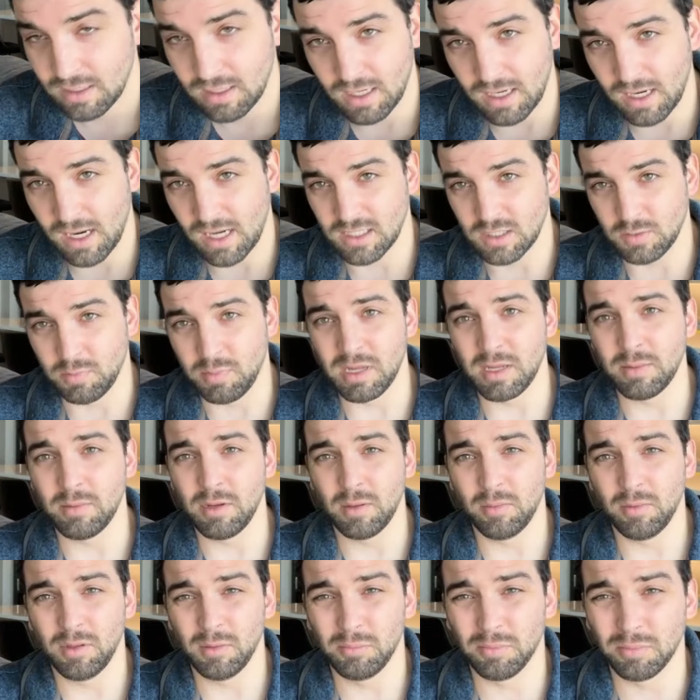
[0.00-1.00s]
It has a
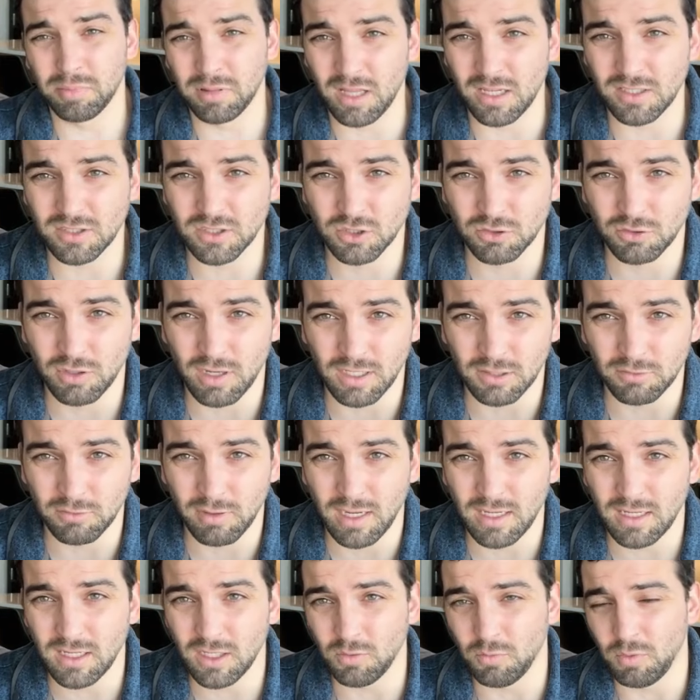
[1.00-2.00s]
BBB plus credit
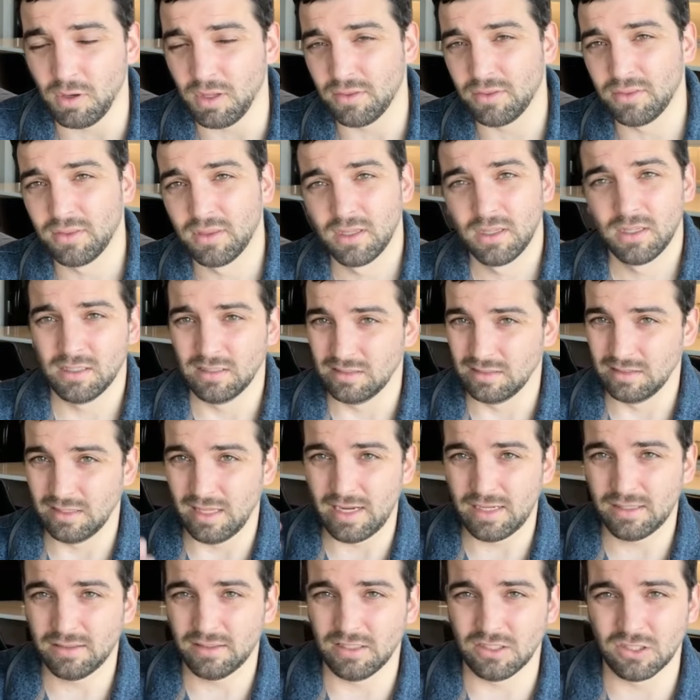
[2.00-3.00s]
rating with
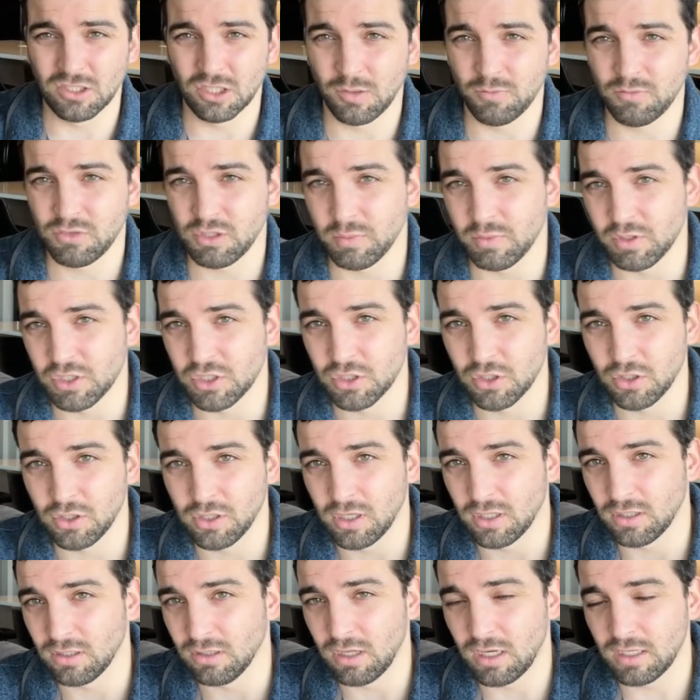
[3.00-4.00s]
lengthy terms of
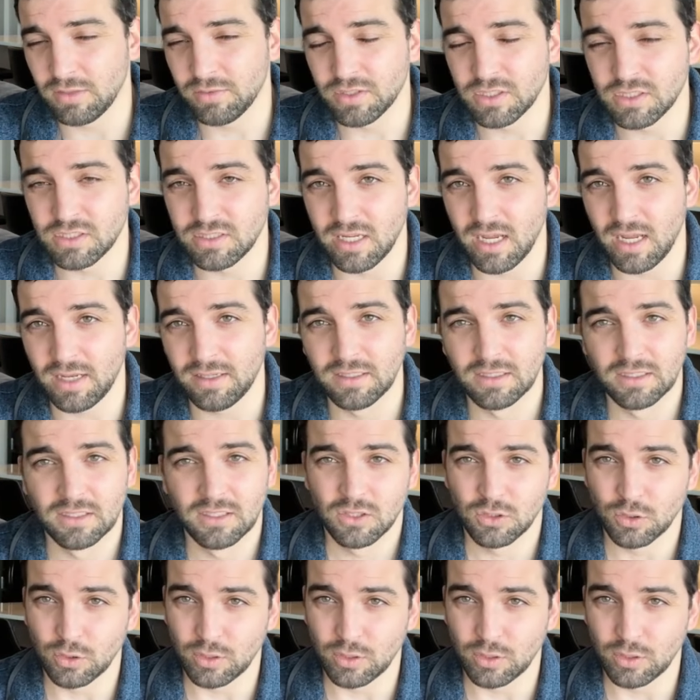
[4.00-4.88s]
maturity on a lot of its debt.